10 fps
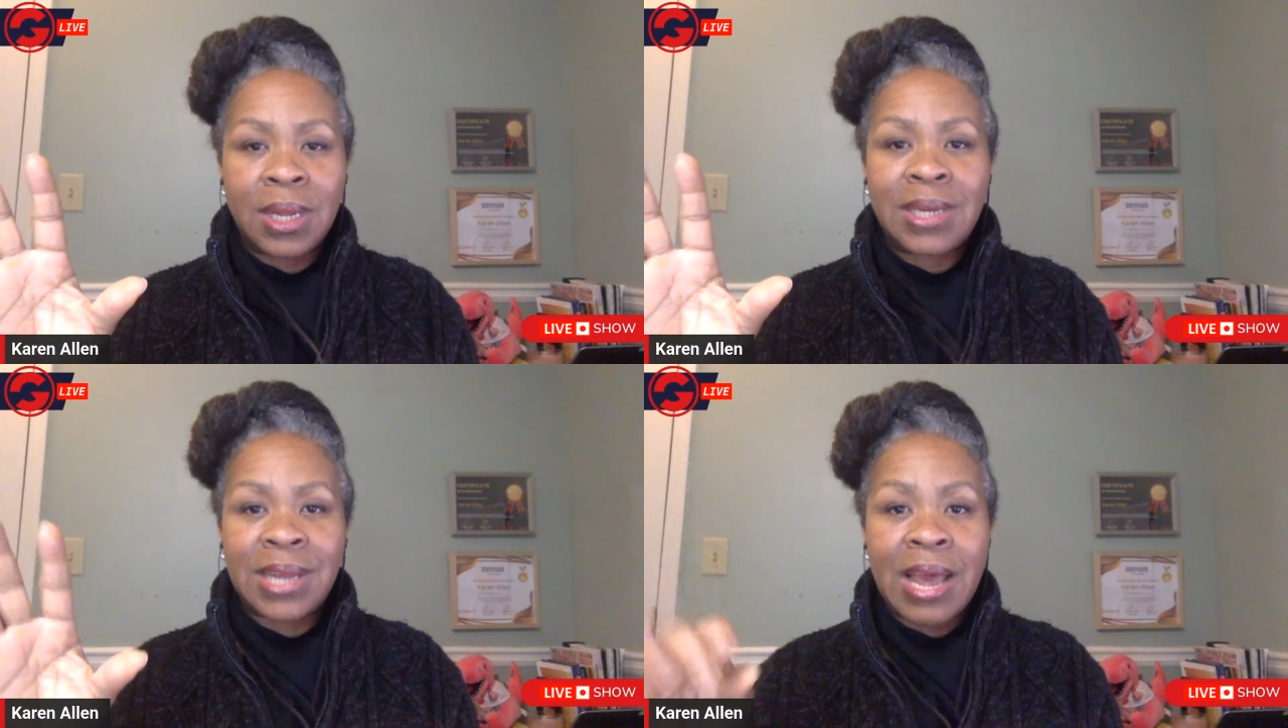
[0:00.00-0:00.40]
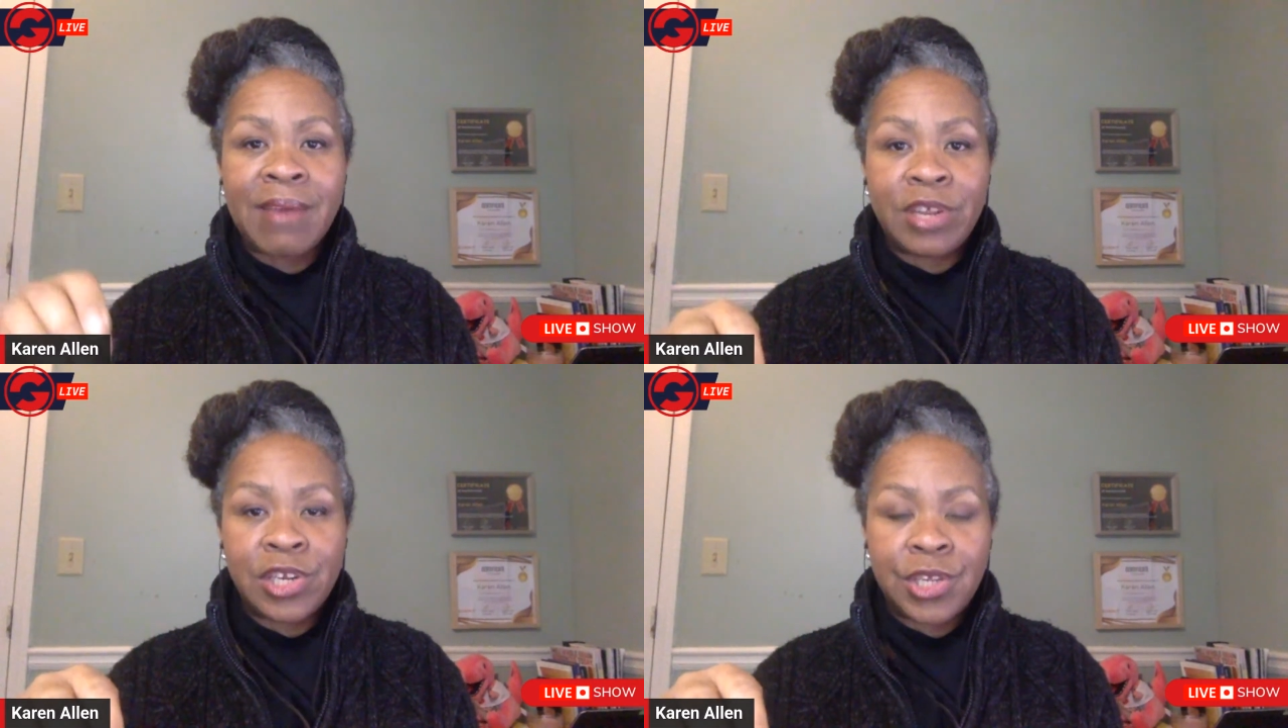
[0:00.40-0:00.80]
a
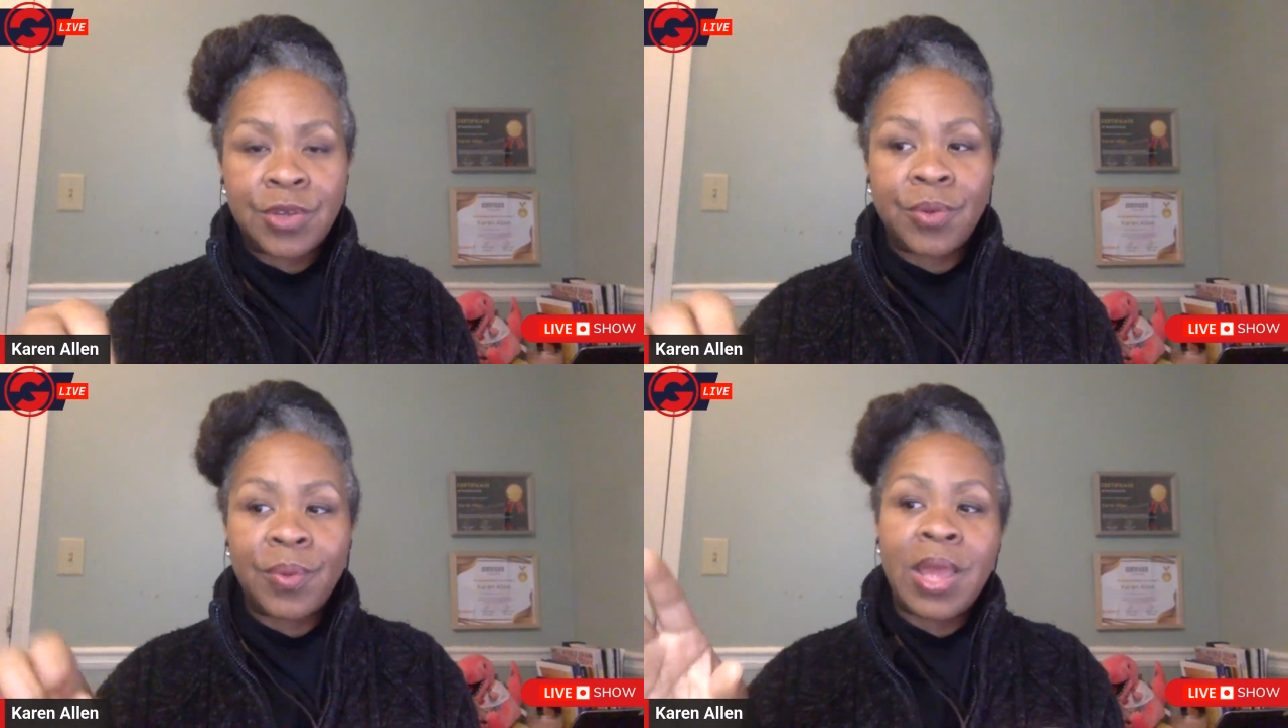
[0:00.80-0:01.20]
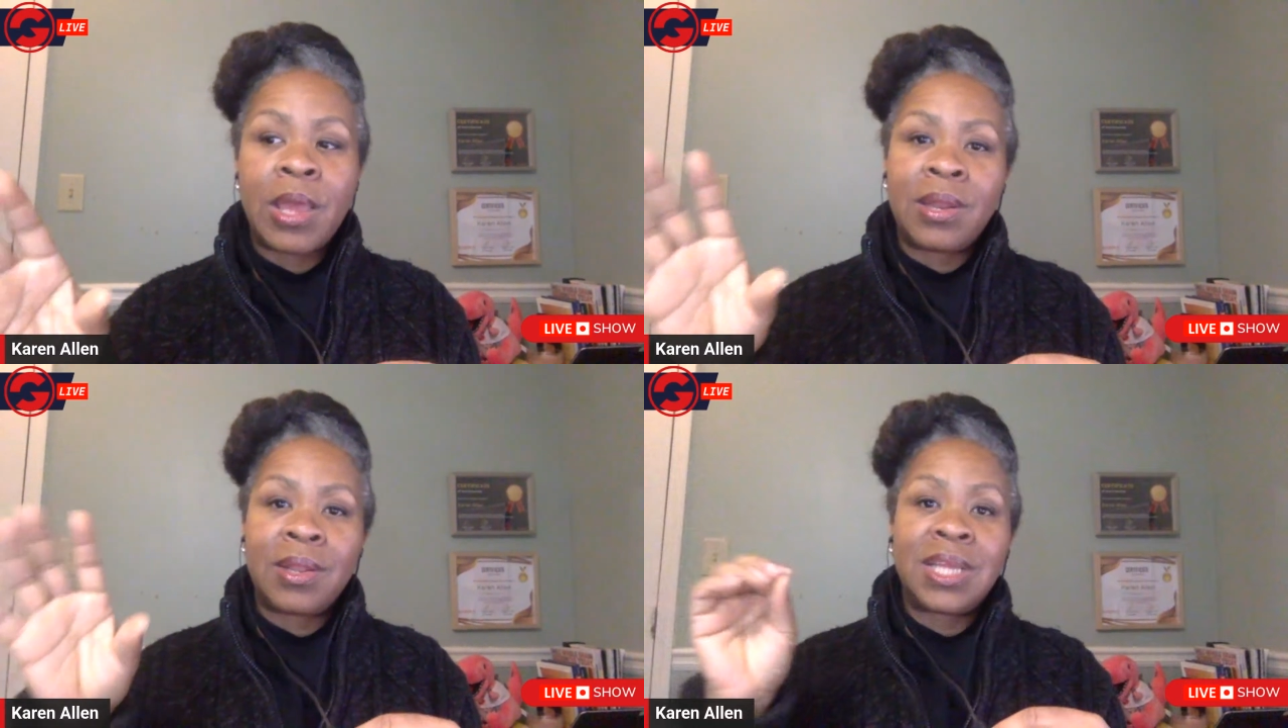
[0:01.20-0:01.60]
dive into,
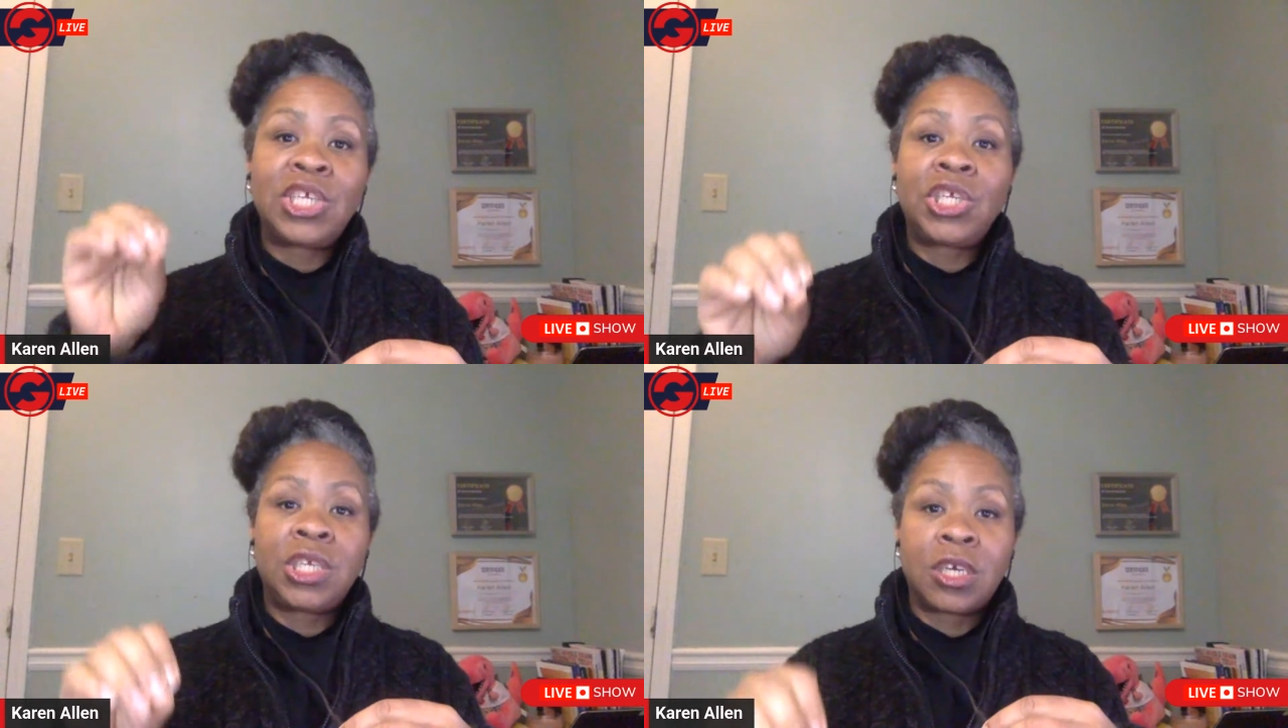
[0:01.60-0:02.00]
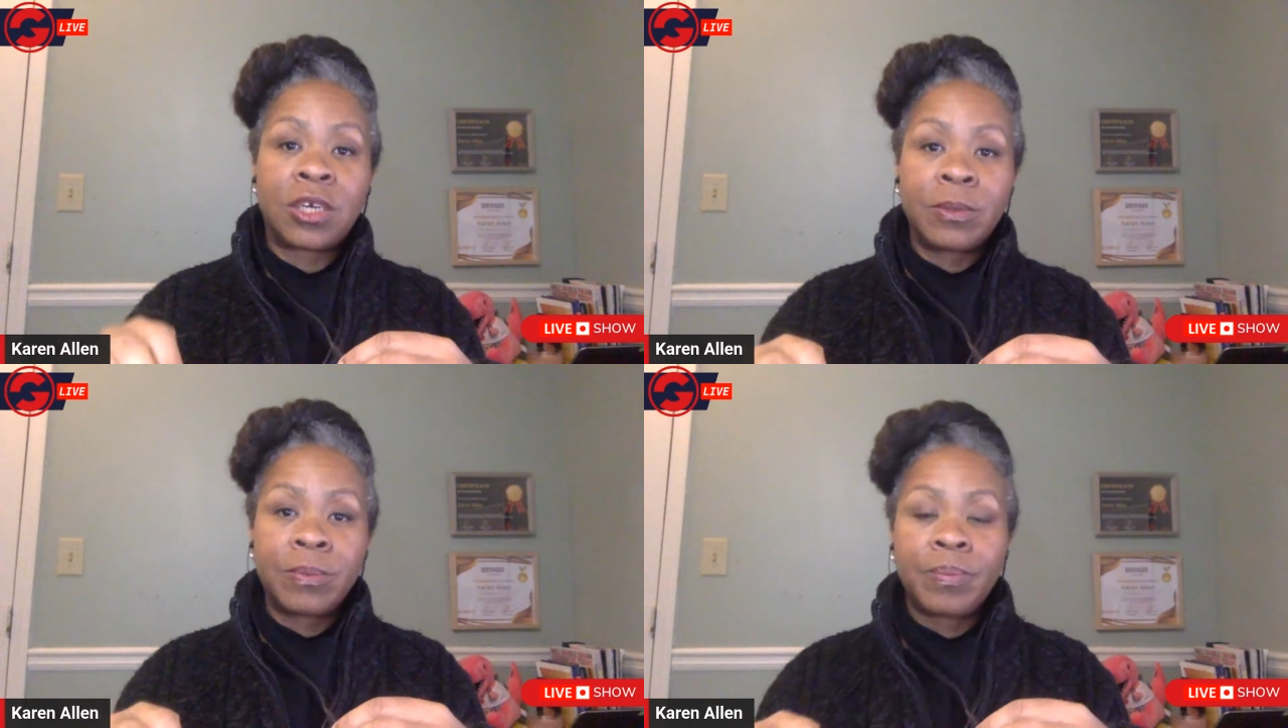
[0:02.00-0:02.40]
and this
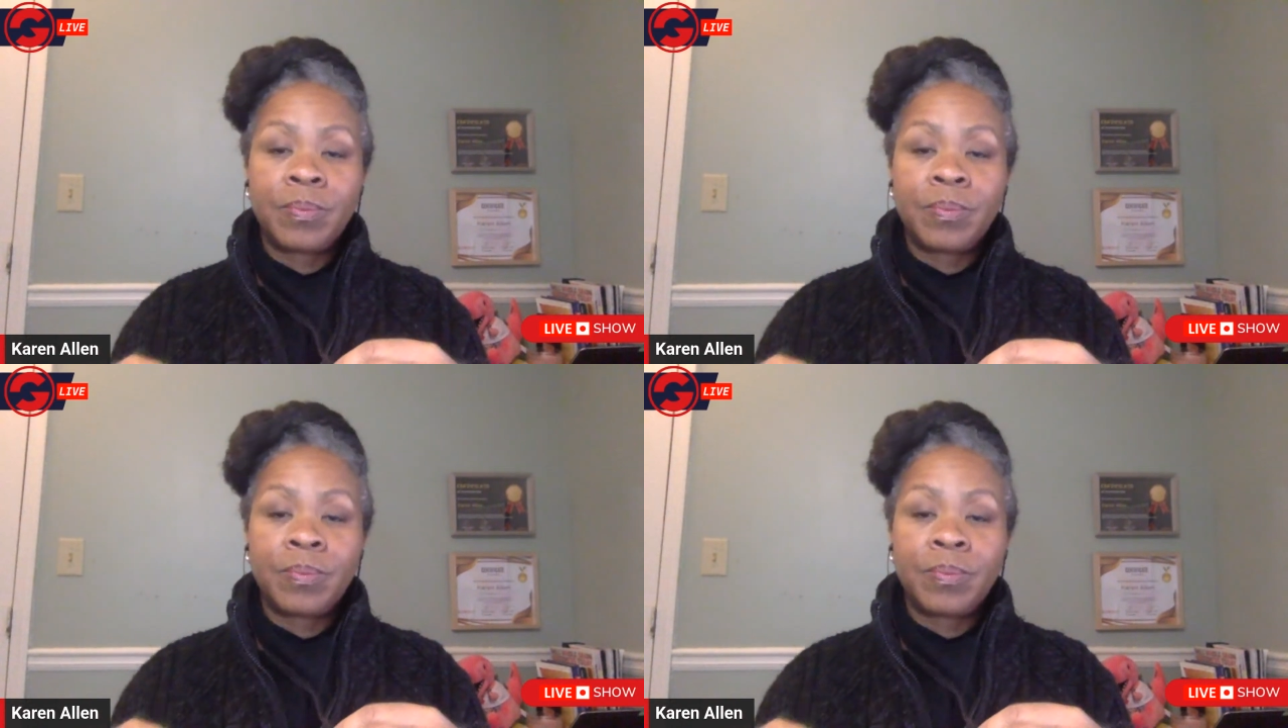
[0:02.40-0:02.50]
year